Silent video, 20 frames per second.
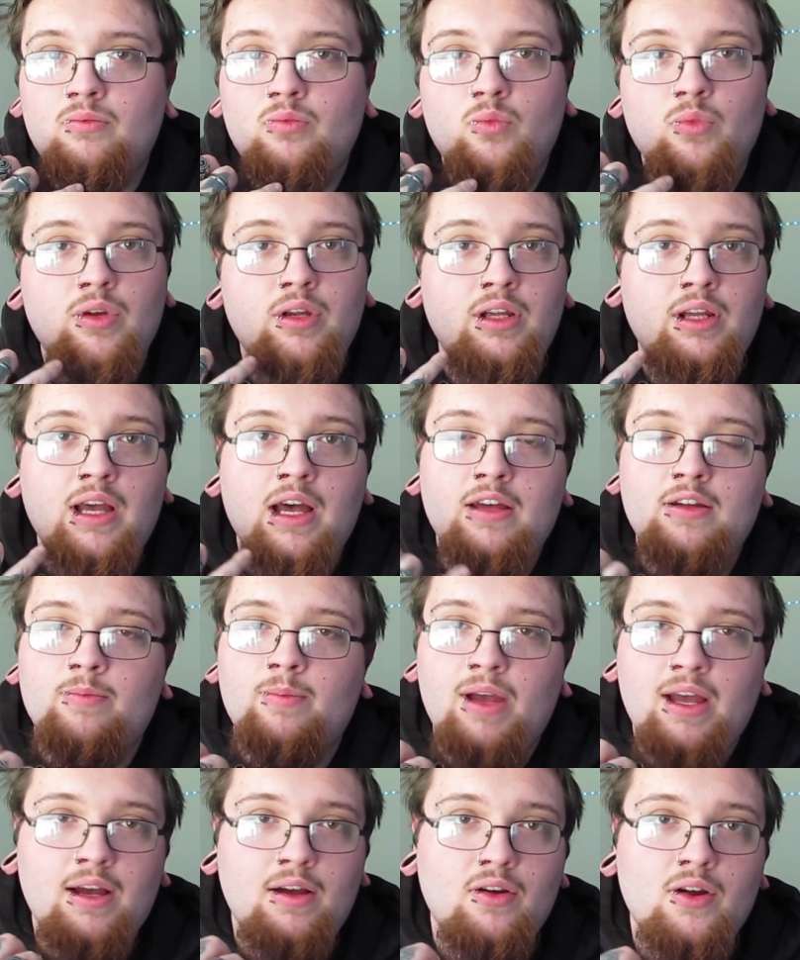we got your
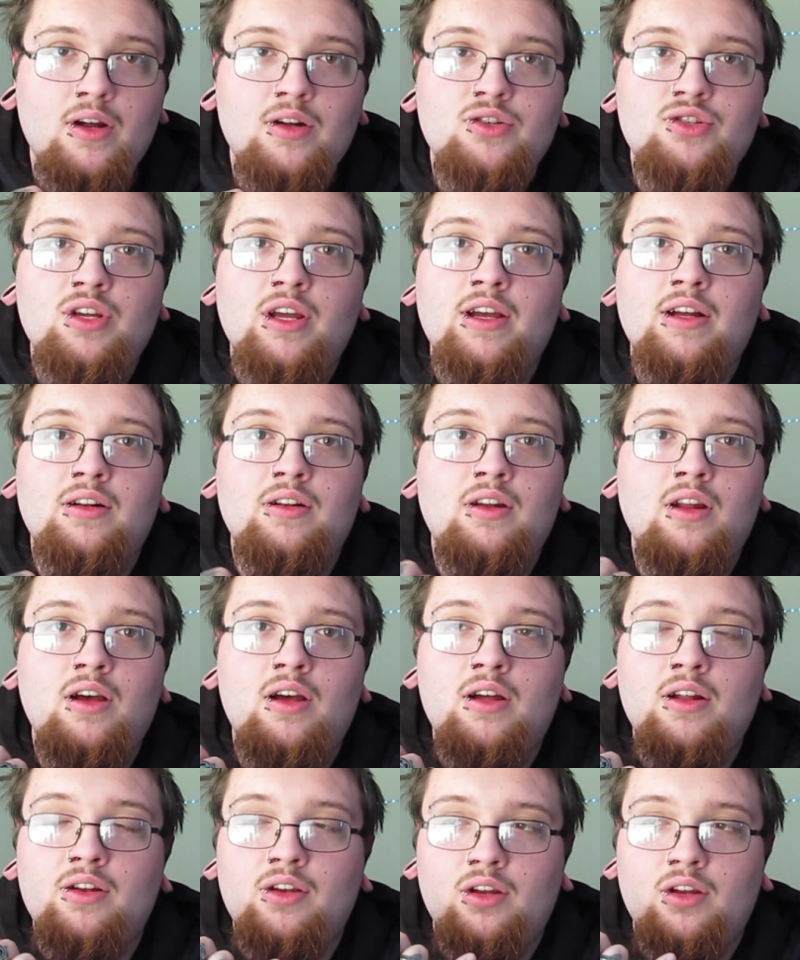background check done,